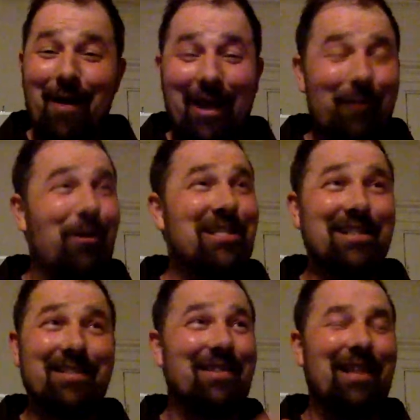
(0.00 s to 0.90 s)
I
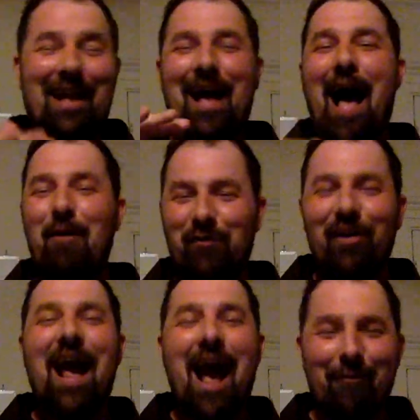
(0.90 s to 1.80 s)
was
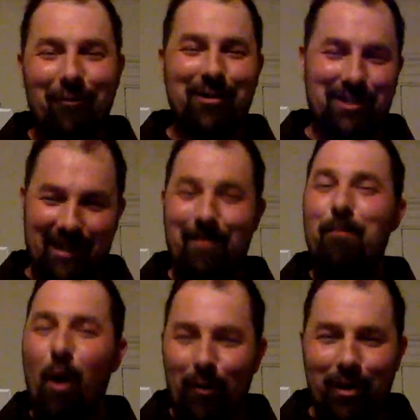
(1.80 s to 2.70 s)
very average, like
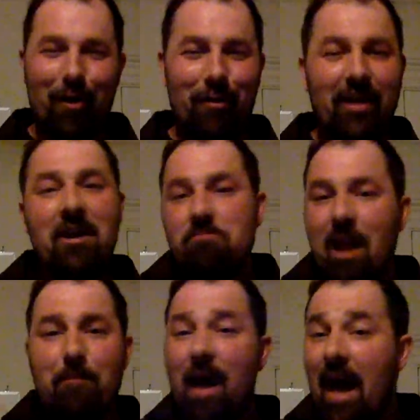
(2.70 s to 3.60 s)
Mario, like
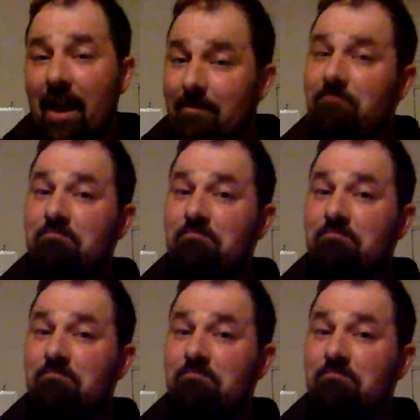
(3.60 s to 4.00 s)
not bad,